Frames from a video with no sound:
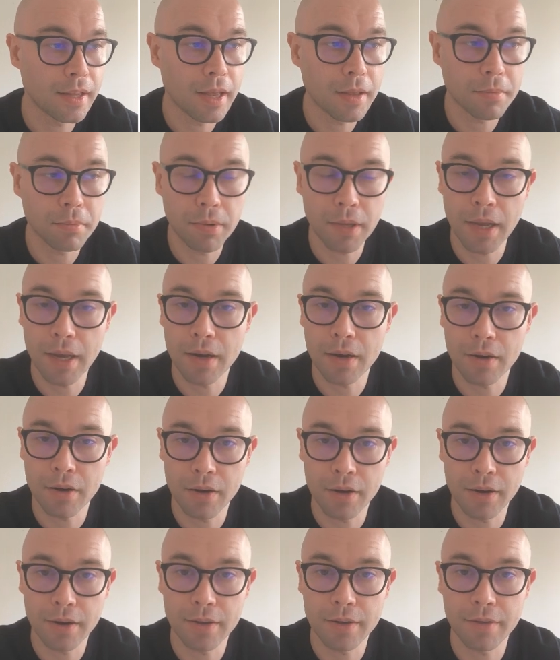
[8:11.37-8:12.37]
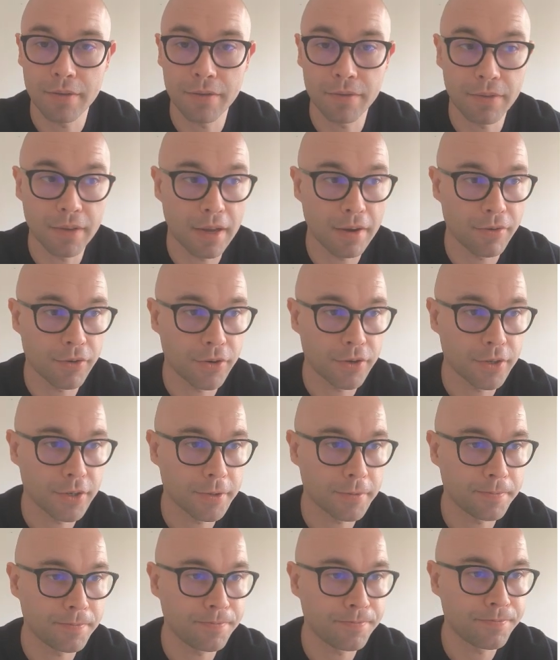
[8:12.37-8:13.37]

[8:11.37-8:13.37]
and black currant flavors.